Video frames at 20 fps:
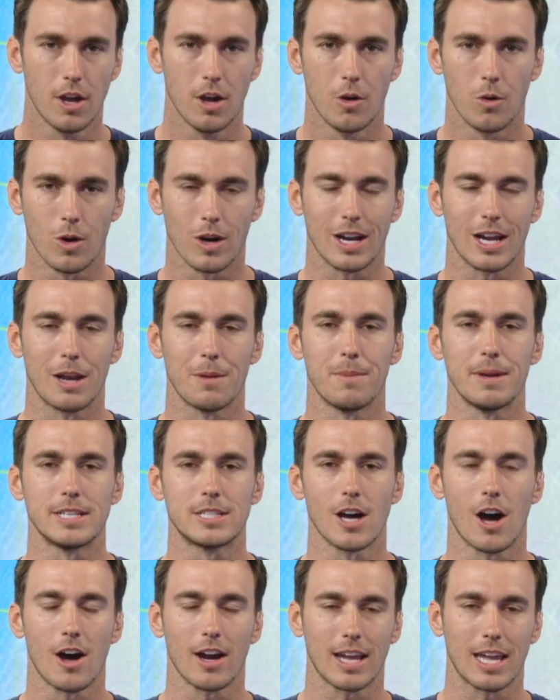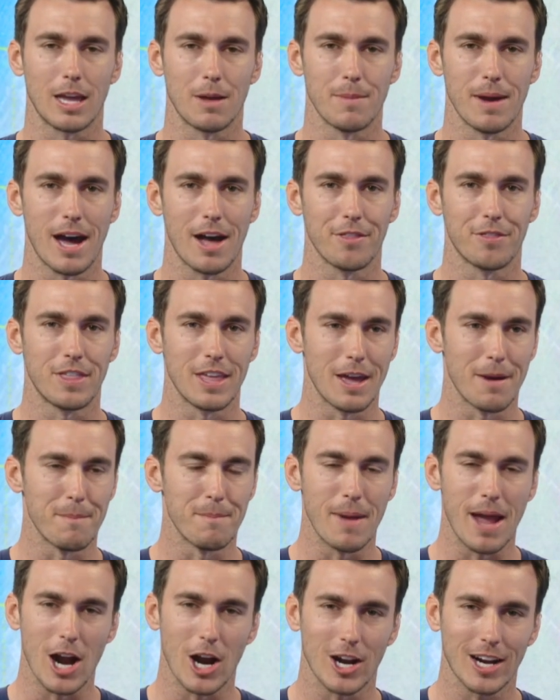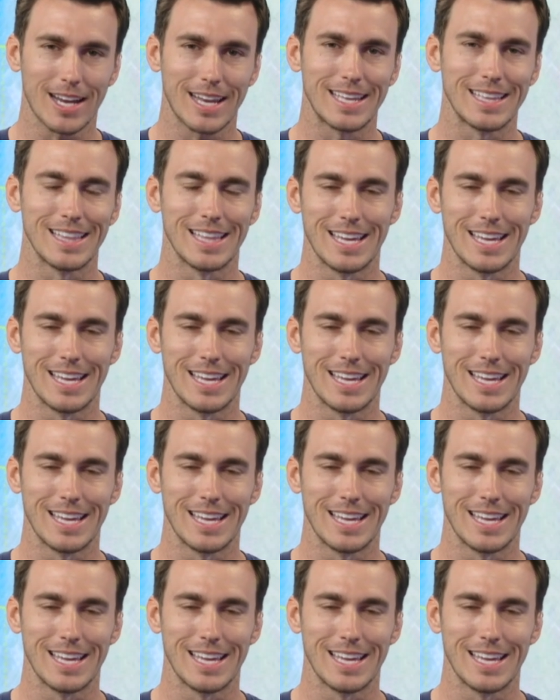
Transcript: we're going to be talking about the American